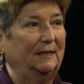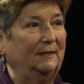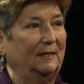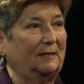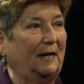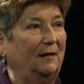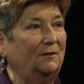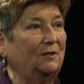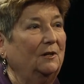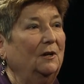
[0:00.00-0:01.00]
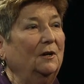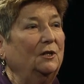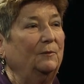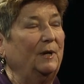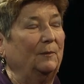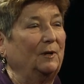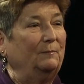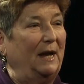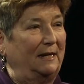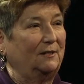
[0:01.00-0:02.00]
in this case, to be able to
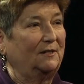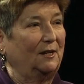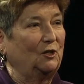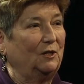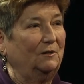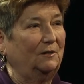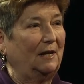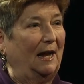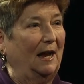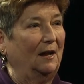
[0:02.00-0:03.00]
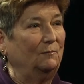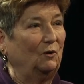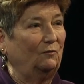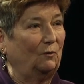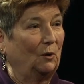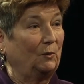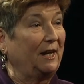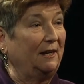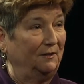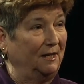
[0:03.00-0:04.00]
make decisions and move forward
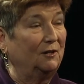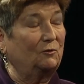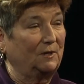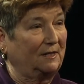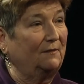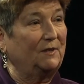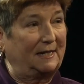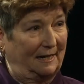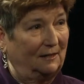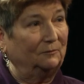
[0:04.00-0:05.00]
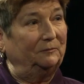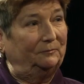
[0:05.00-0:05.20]
in the interest of the town.